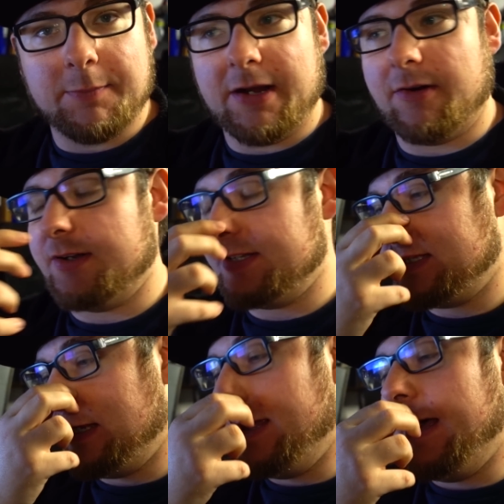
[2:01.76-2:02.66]

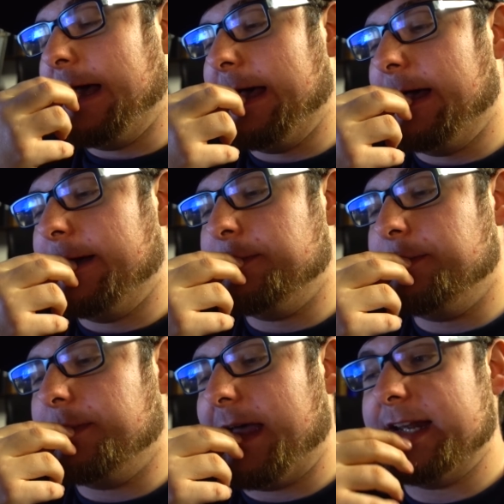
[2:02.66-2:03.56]
appearance,
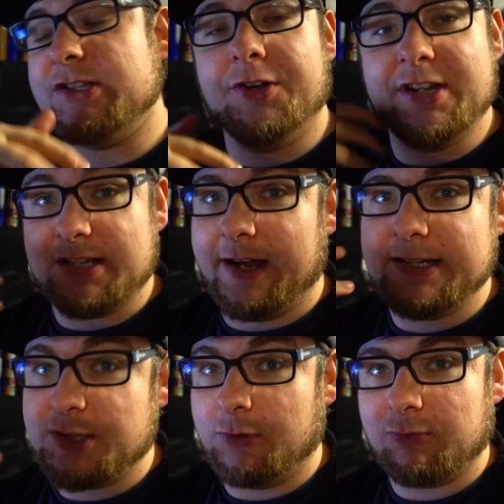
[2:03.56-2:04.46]
and it's not
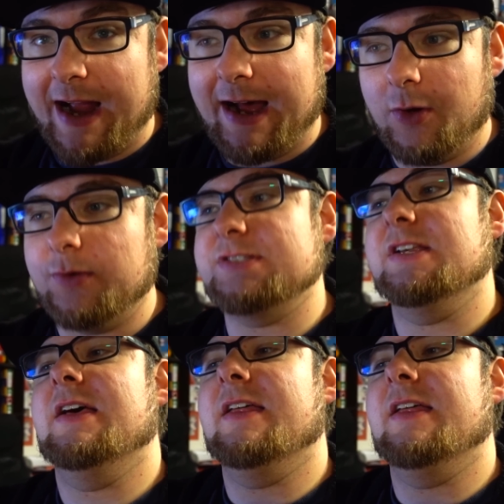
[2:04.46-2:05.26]
designed to arouse,